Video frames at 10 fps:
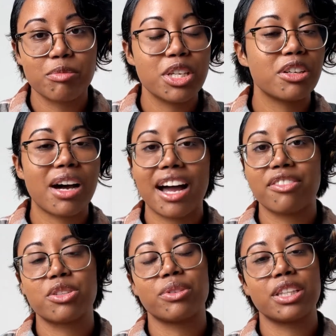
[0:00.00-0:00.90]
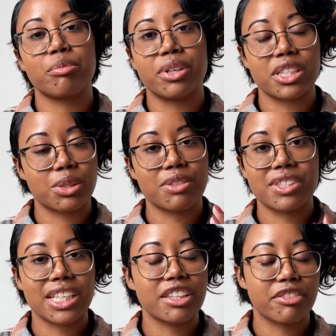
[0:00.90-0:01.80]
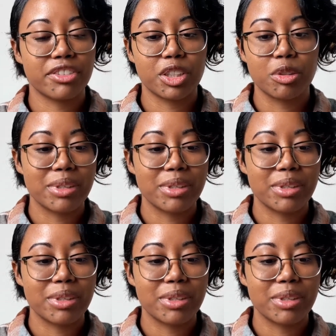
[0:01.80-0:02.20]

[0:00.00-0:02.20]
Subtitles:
You don't have to read the book to have seen the film.